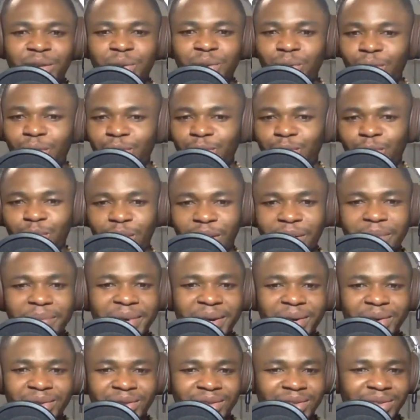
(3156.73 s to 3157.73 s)
you would love to talk
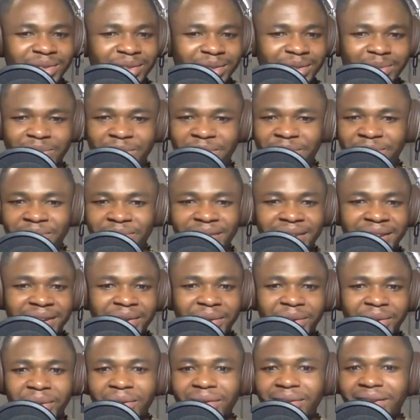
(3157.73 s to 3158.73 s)
about briefly,
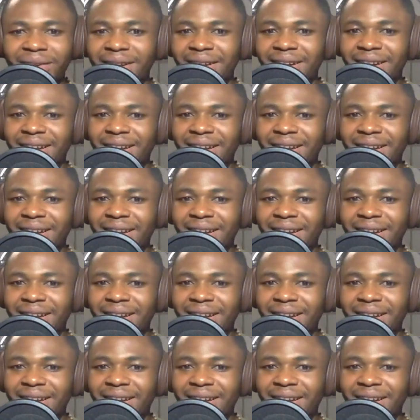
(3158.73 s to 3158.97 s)
or